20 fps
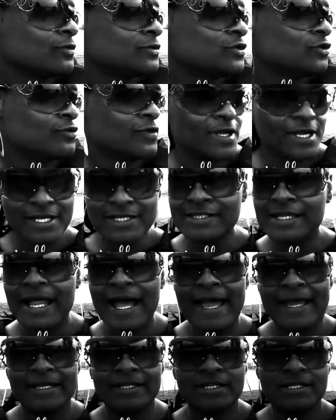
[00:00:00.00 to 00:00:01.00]
to his
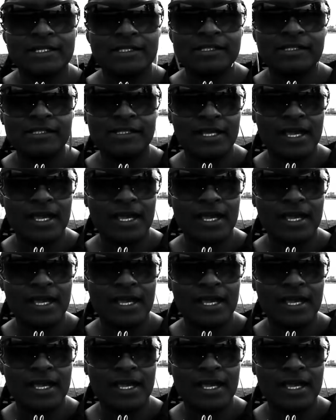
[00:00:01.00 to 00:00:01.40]
likeness.